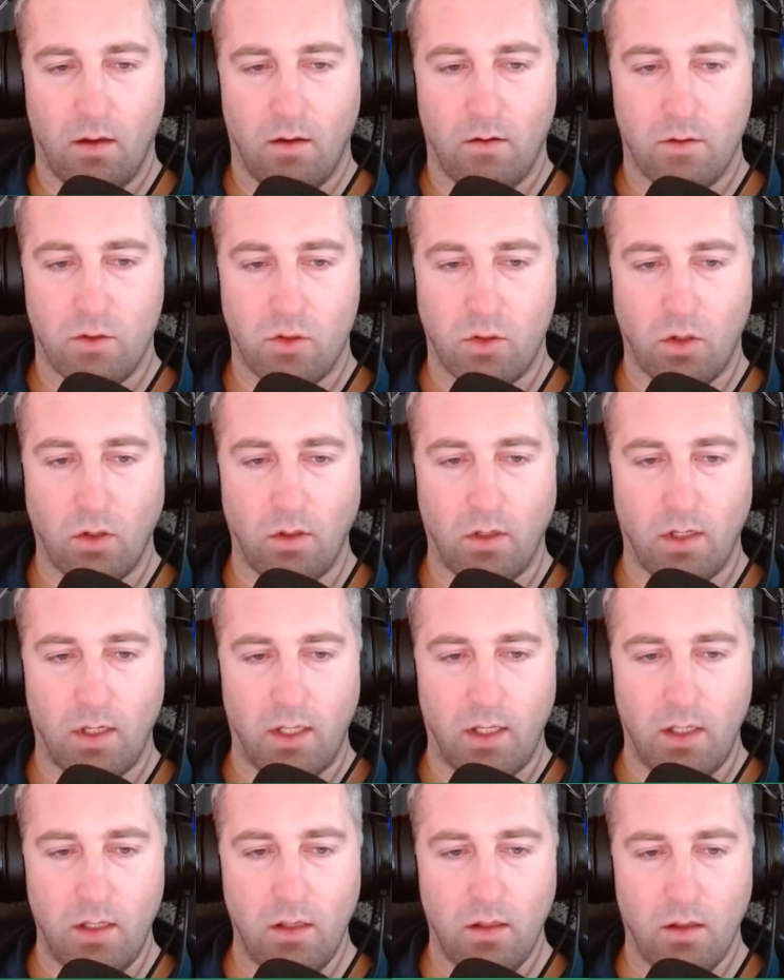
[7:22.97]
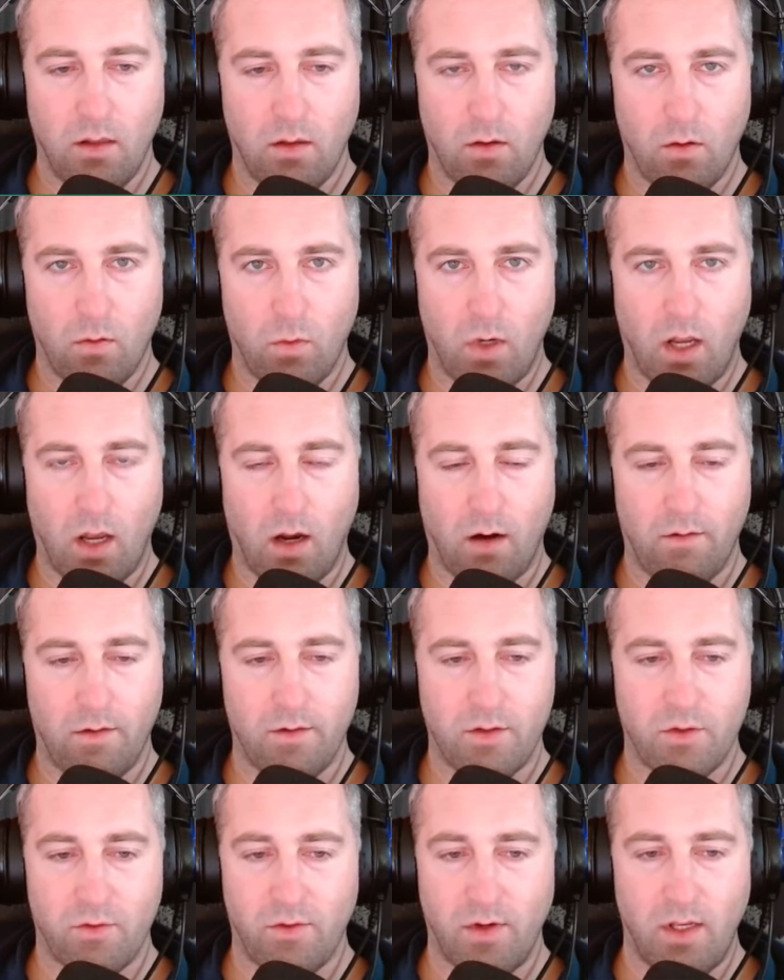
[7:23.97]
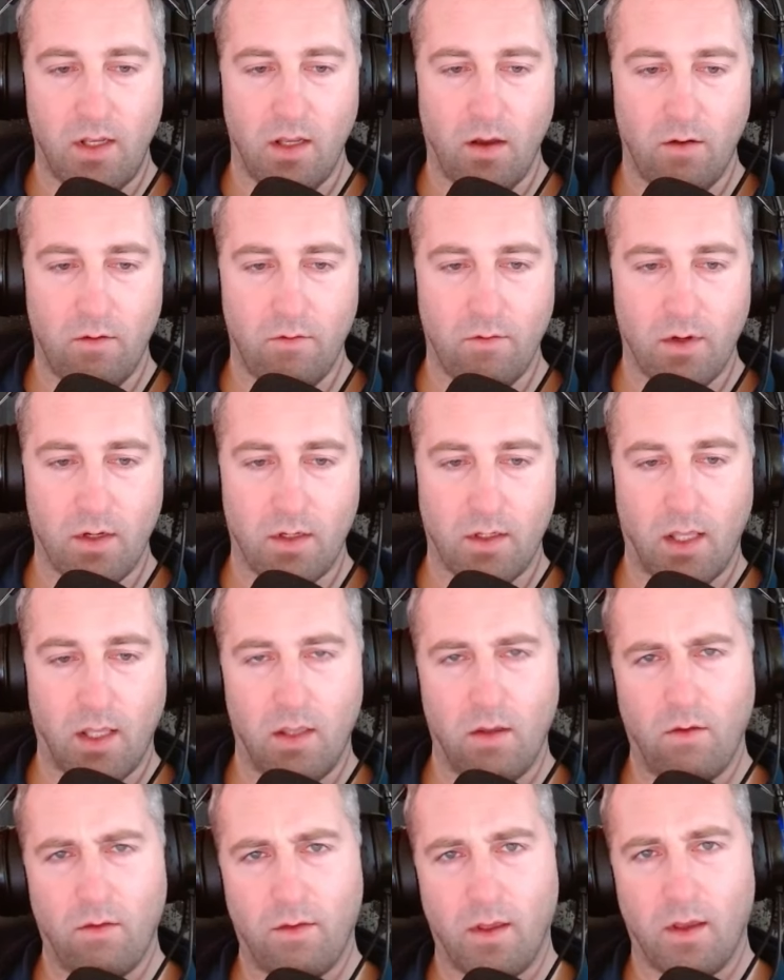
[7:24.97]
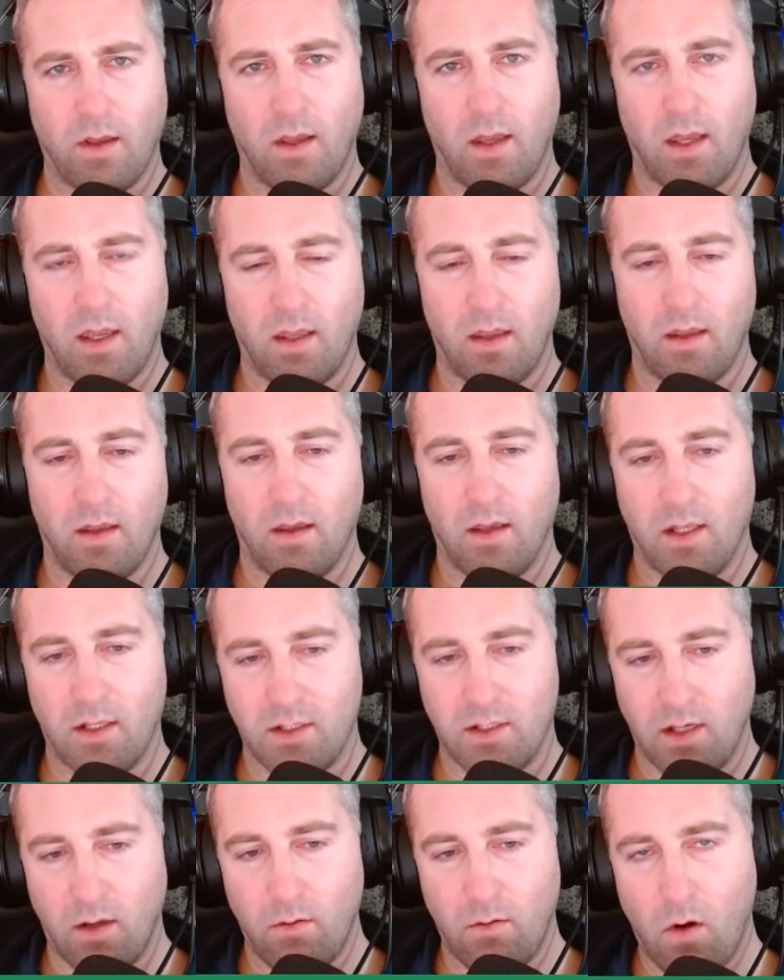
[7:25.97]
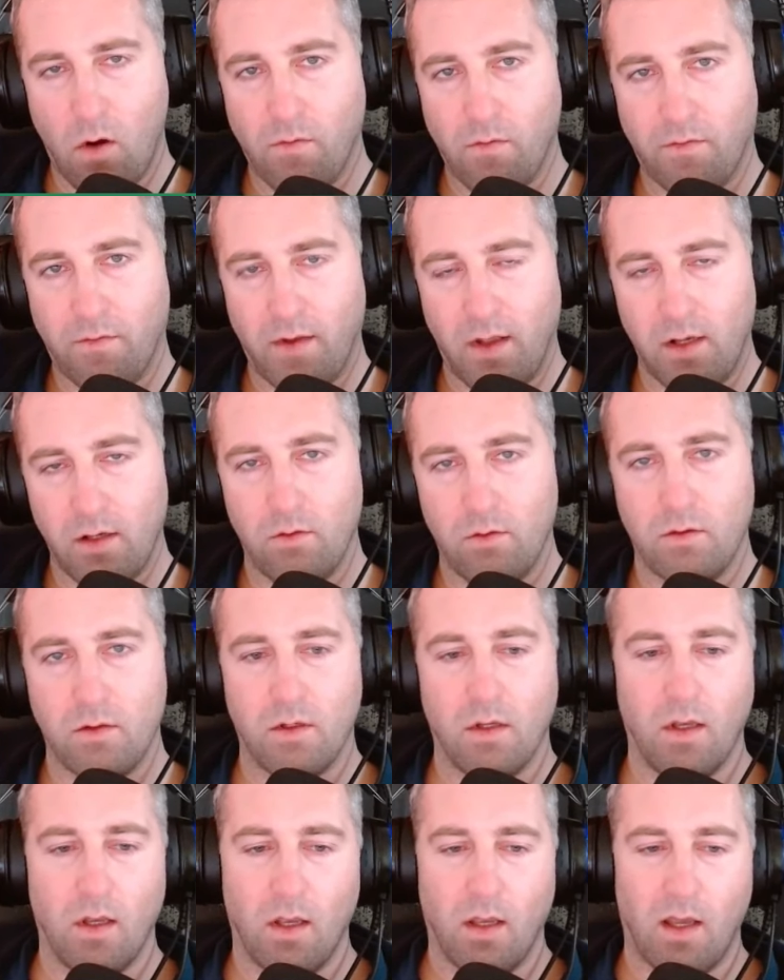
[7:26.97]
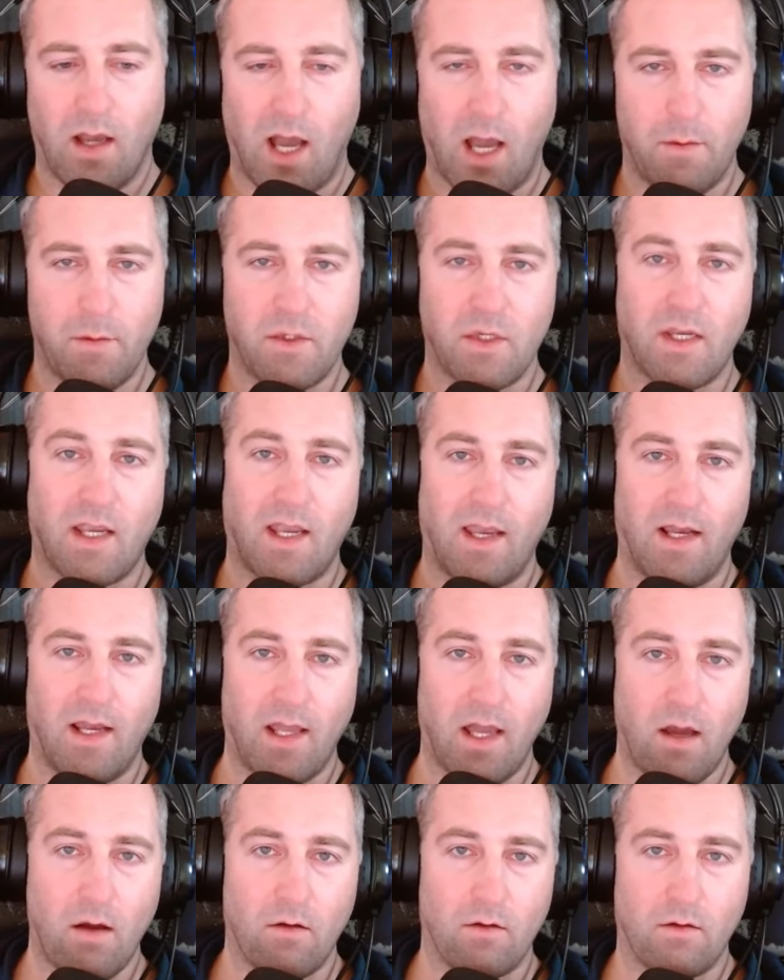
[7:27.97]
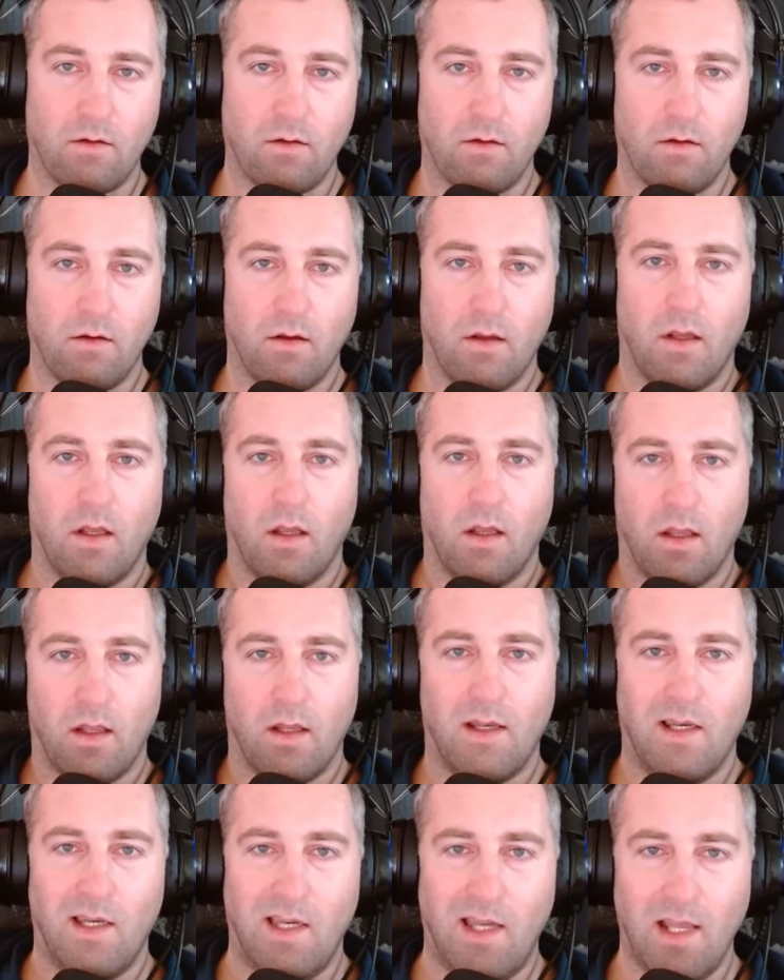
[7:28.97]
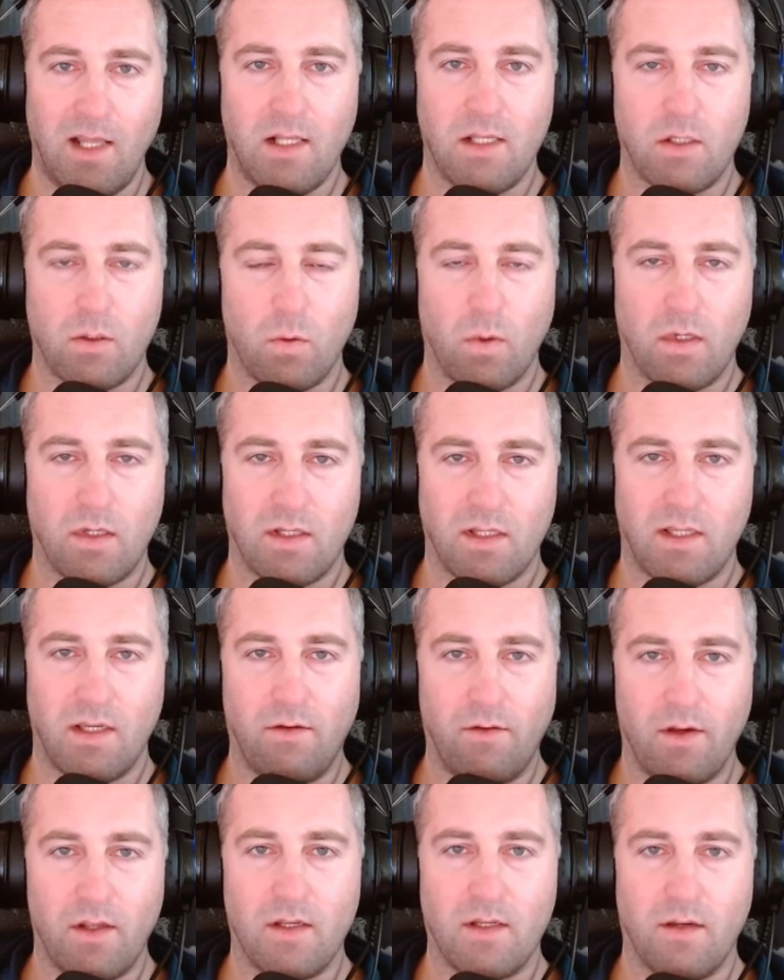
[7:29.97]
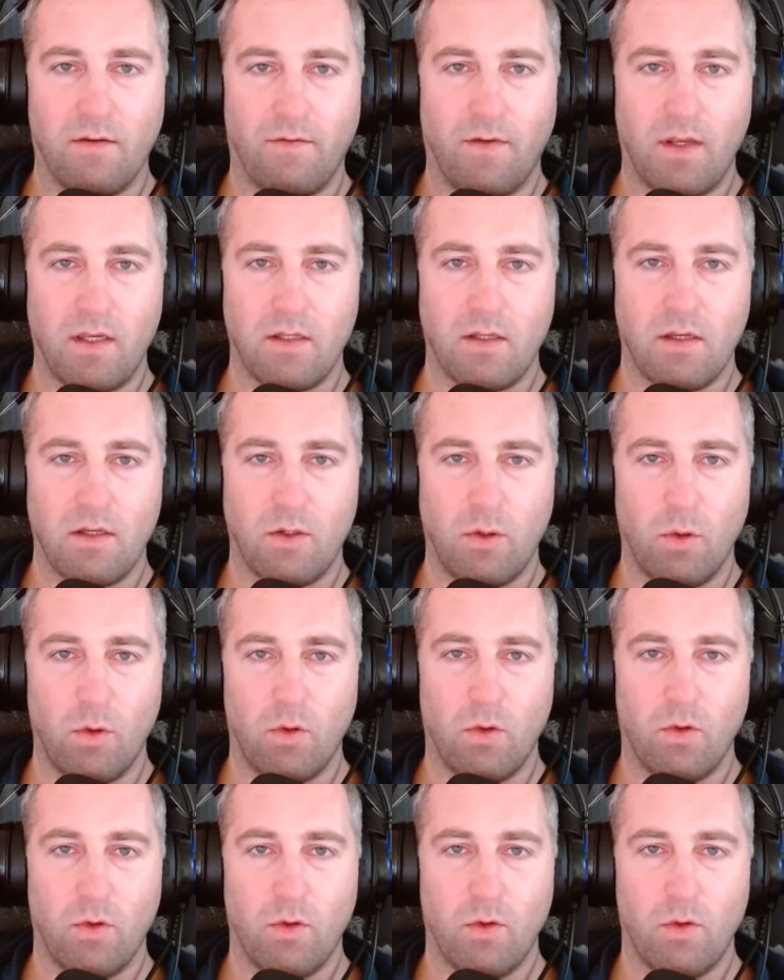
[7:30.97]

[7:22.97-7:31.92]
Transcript: suddenly we are at 300 and you think, hey, it's now overvalued. I'm scaling out. That's what serious investors do.